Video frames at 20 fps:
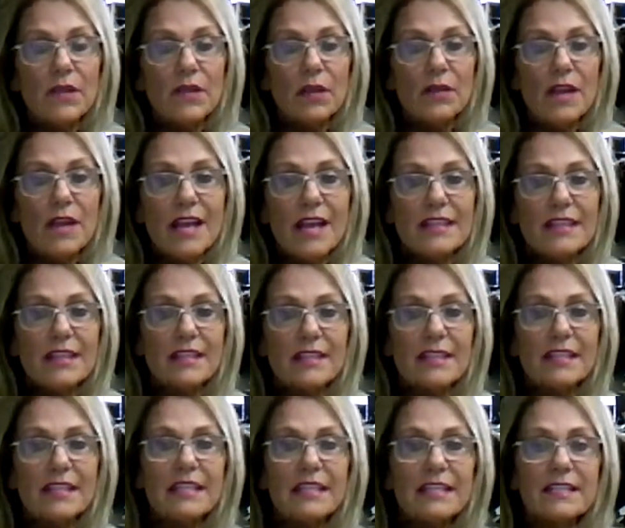uh, I think
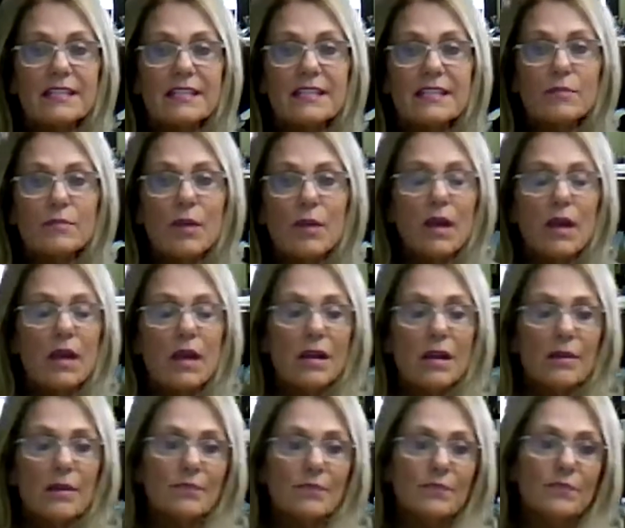the neatest
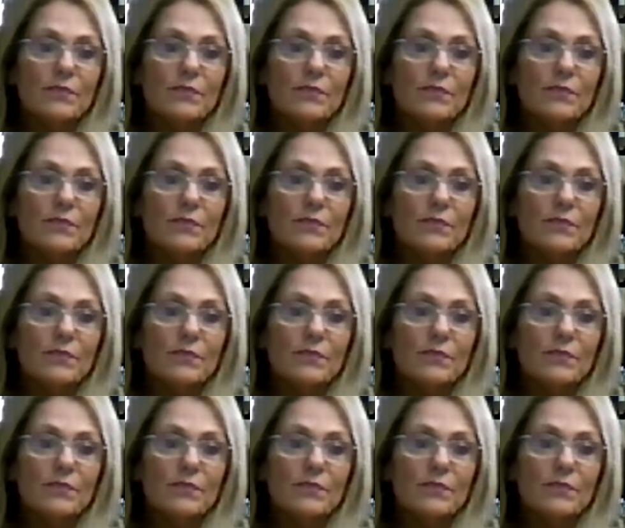uh,